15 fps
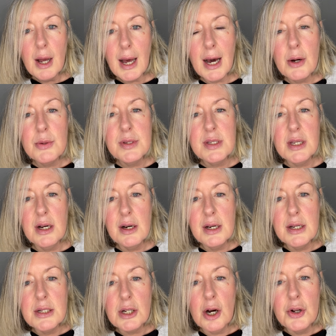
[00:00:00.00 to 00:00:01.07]

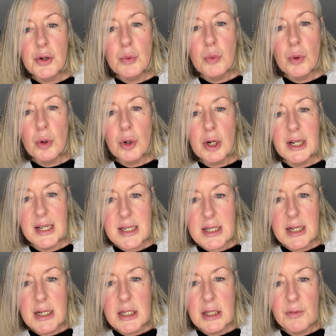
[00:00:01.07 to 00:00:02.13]
outside on a walk
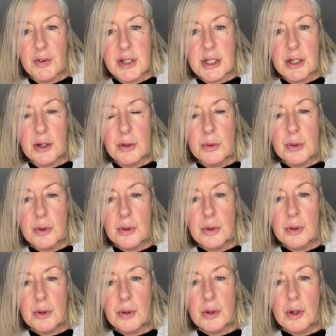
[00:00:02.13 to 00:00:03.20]
listening to the video.
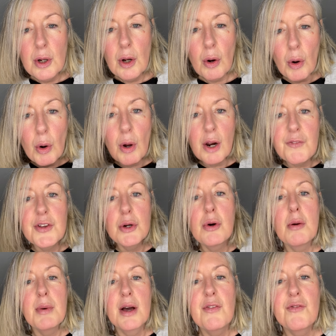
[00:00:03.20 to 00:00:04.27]
All of you are
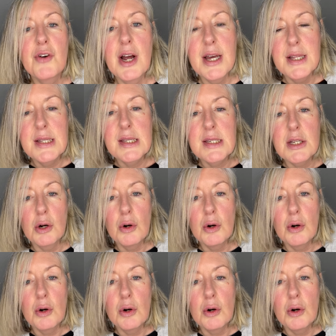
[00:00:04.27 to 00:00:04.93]
my friends.